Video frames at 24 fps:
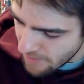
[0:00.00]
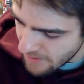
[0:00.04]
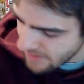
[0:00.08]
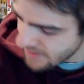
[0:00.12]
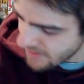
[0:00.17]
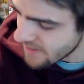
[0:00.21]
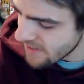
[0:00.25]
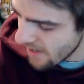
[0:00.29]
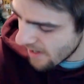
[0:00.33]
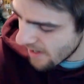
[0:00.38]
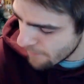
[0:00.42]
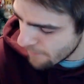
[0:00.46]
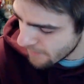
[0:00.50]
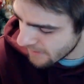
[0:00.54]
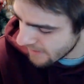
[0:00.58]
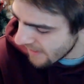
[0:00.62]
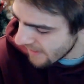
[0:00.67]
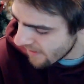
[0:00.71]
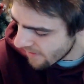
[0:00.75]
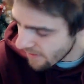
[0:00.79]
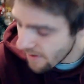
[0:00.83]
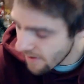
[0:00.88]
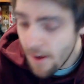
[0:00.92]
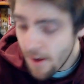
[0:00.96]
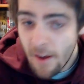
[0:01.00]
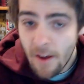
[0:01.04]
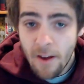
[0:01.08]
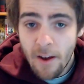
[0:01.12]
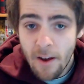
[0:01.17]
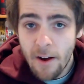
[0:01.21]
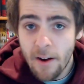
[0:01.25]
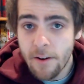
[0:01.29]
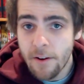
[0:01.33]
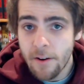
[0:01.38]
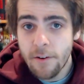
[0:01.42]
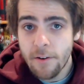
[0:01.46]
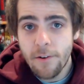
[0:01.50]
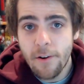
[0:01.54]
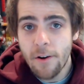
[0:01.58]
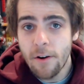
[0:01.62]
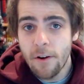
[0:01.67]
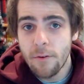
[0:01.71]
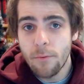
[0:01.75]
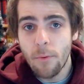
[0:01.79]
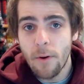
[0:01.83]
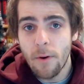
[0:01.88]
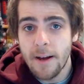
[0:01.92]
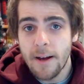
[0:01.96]
and time again. I don't
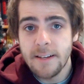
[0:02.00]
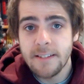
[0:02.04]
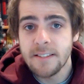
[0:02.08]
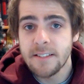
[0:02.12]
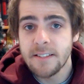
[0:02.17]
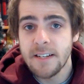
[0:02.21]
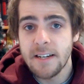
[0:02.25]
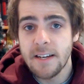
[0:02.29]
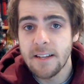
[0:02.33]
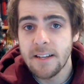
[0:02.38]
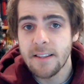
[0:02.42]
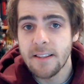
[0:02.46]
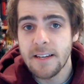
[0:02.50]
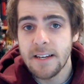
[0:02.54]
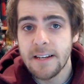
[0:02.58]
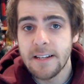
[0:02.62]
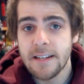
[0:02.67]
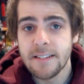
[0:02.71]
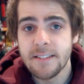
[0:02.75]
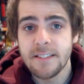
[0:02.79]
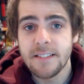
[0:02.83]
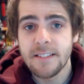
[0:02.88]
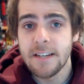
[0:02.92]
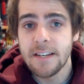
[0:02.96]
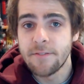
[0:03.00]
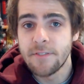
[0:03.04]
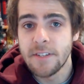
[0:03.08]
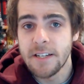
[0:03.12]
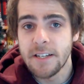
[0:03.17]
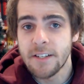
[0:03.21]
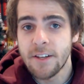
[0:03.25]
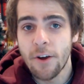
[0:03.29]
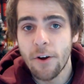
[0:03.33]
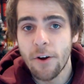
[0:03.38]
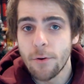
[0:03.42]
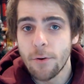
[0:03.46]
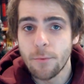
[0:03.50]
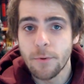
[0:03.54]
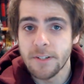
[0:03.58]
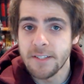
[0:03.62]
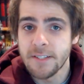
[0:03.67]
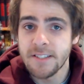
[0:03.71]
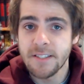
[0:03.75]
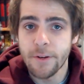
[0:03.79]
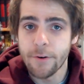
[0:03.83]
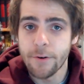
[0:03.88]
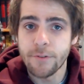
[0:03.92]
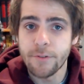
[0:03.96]
know why Stan Lee and Steve Ditko were
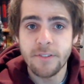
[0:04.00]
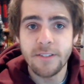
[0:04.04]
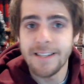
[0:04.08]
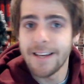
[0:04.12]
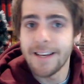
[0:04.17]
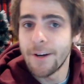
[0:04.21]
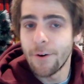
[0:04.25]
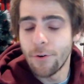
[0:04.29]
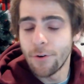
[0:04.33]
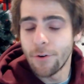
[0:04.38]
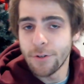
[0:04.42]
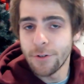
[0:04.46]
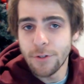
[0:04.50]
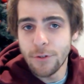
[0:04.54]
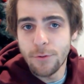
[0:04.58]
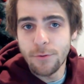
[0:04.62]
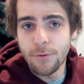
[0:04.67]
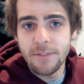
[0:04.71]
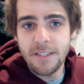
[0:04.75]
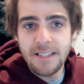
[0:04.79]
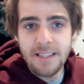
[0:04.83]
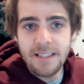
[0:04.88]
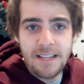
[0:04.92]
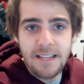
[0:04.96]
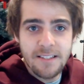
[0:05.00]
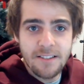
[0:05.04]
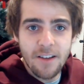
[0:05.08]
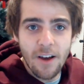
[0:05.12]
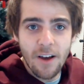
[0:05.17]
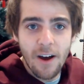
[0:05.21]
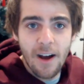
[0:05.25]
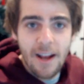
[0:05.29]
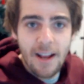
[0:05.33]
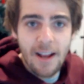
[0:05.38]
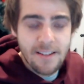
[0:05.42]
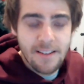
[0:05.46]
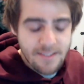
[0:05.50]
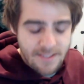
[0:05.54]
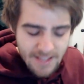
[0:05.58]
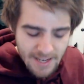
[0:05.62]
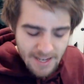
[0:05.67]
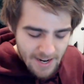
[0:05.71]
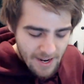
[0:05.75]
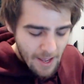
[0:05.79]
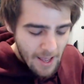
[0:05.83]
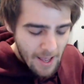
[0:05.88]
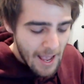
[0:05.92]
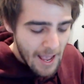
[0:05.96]
so set on using these guys.
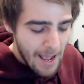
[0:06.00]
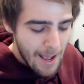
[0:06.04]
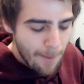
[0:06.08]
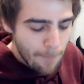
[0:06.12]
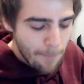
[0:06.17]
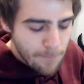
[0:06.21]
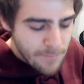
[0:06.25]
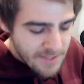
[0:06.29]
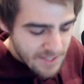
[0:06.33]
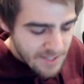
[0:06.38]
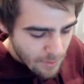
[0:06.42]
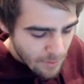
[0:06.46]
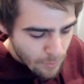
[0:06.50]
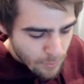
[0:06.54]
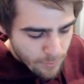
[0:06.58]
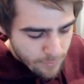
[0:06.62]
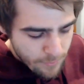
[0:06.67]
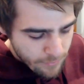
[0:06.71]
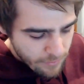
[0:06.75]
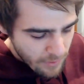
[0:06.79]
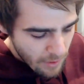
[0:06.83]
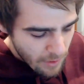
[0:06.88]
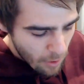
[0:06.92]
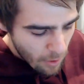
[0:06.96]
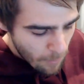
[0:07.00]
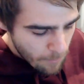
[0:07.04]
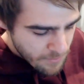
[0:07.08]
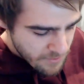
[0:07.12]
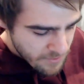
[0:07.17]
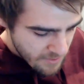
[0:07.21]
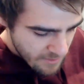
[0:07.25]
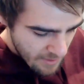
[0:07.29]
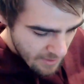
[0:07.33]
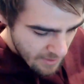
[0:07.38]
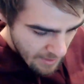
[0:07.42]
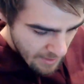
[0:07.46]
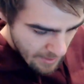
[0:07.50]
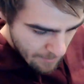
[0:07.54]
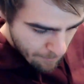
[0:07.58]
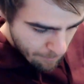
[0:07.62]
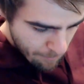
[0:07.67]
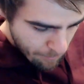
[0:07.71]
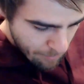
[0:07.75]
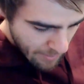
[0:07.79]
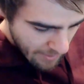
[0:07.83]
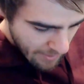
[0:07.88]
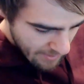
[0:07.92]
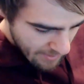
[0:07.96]
They are absolute flops,
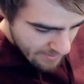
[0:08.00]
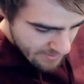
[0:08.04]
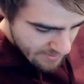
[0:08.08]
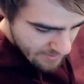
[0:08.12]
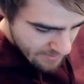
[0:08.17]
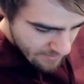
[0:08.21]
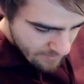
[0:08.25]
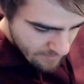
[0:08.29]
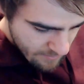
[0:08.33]
but